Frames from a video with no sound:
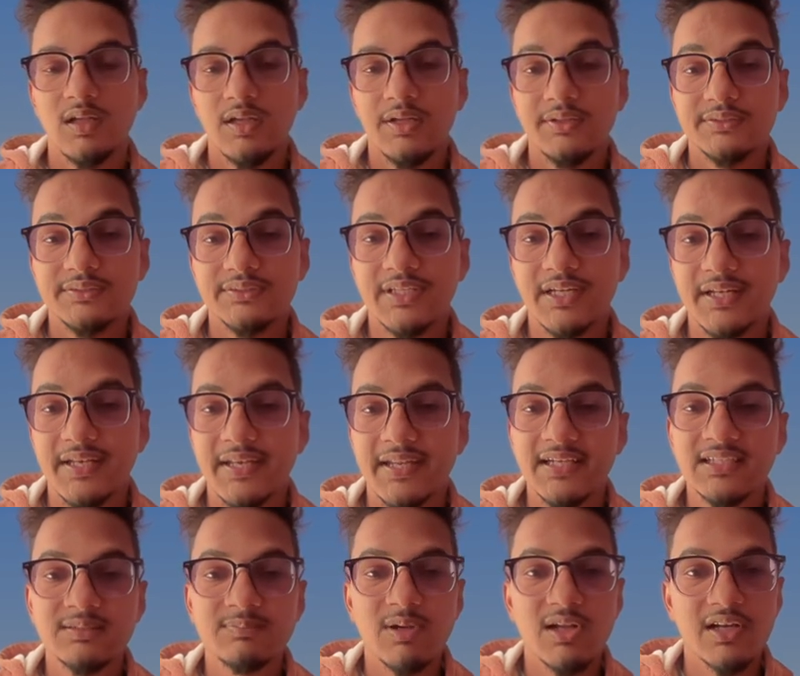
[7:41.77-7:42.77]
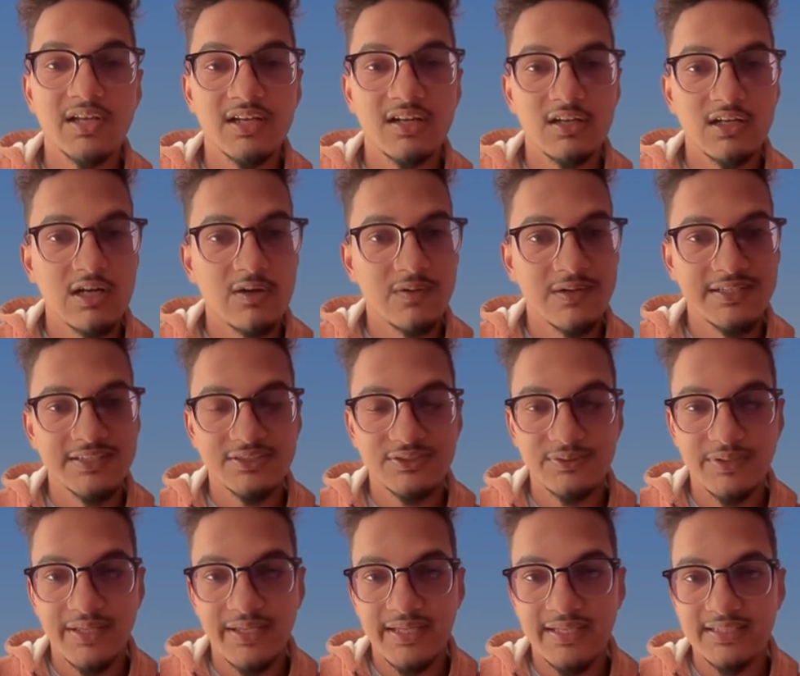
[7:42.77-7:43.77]
The next plugin on our list
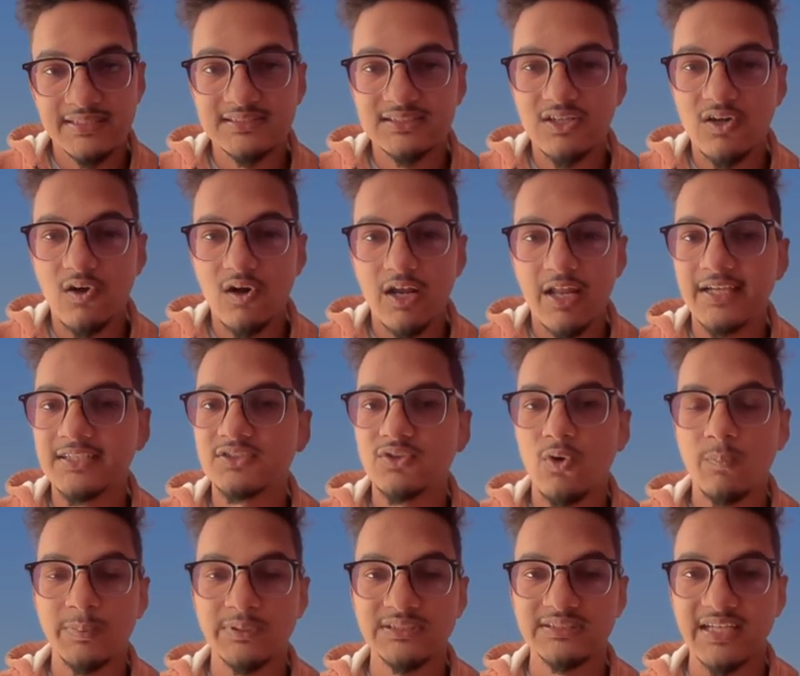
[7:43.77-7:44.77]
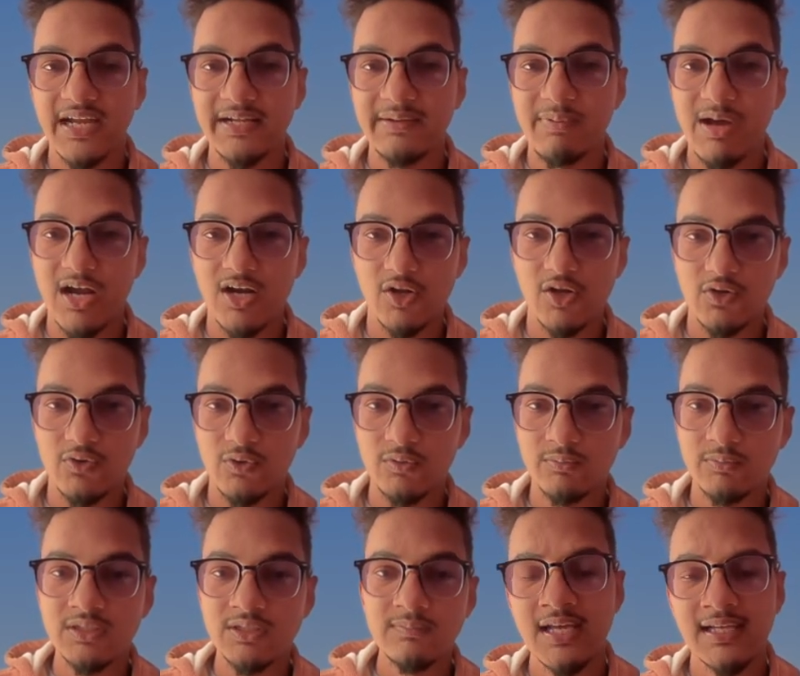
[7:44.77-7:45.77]
today is called as OpenSidebar on
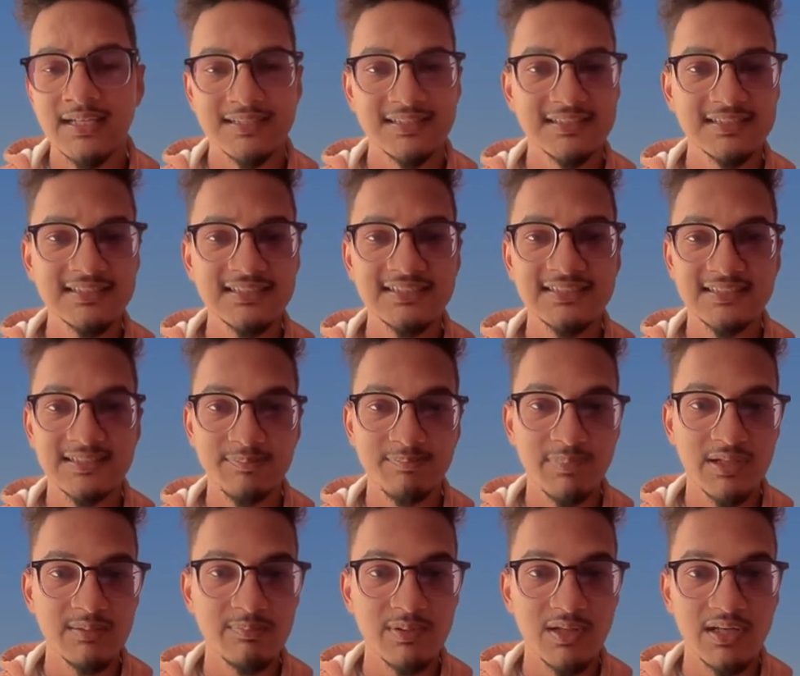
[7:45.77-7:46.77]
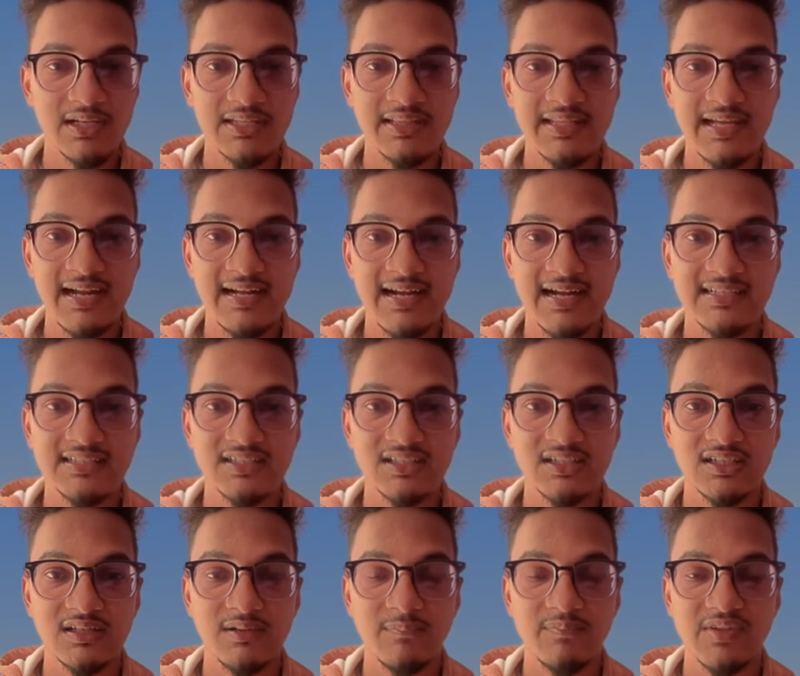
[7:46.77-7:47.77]
Hover. This is a simple plugin that adds
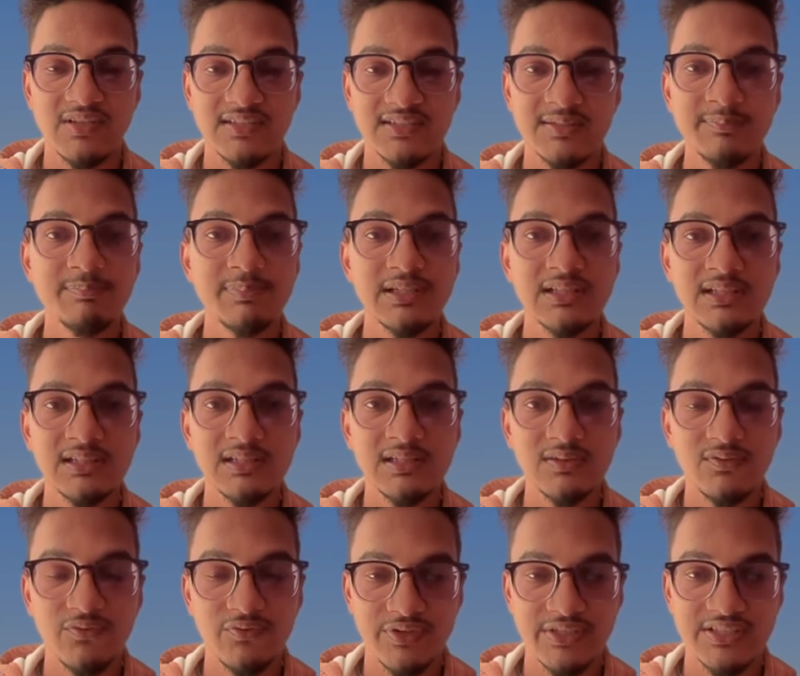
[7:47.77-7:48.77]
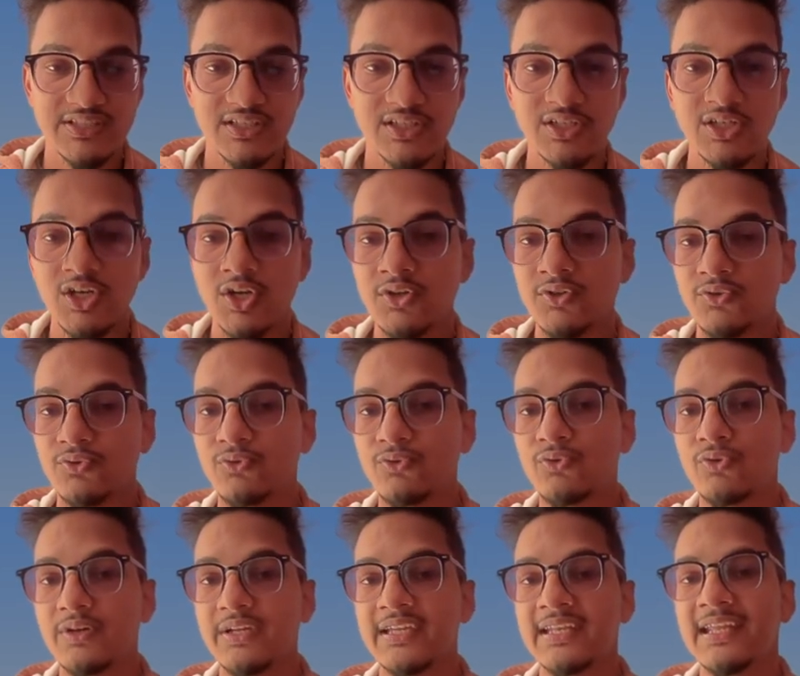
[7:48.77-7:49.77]
a simple feature to
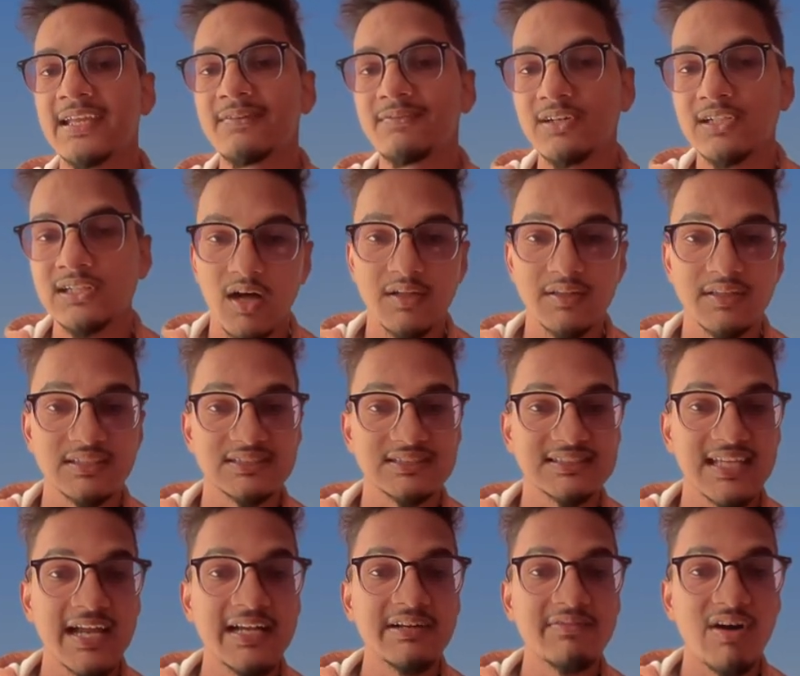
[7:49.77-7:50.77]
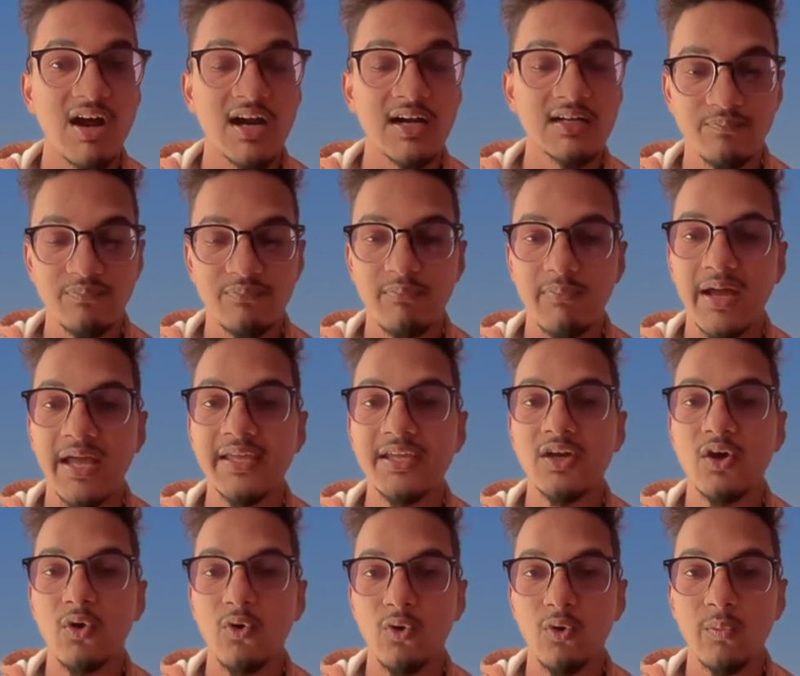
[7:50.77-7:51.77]
enable the sidebar by
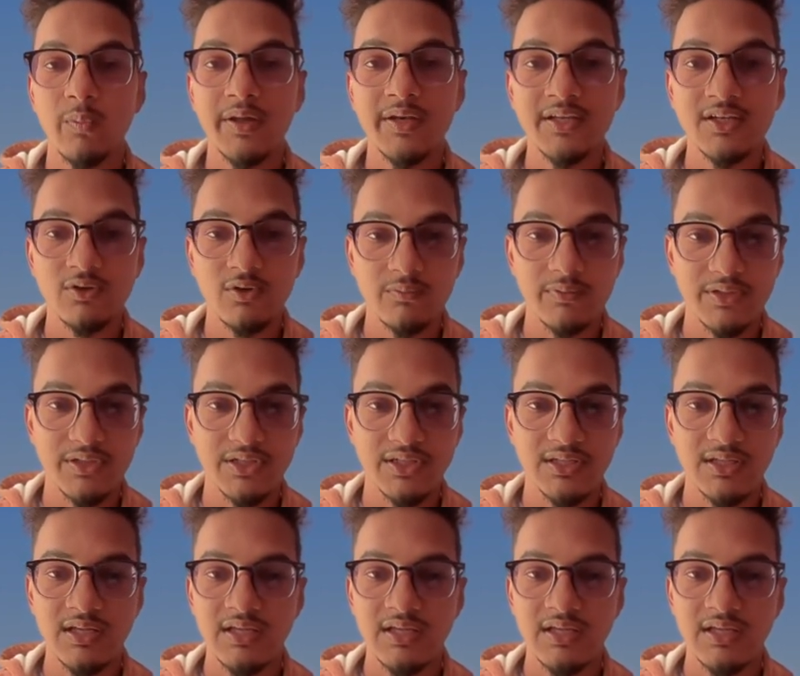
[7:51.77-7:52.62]
hovering over it.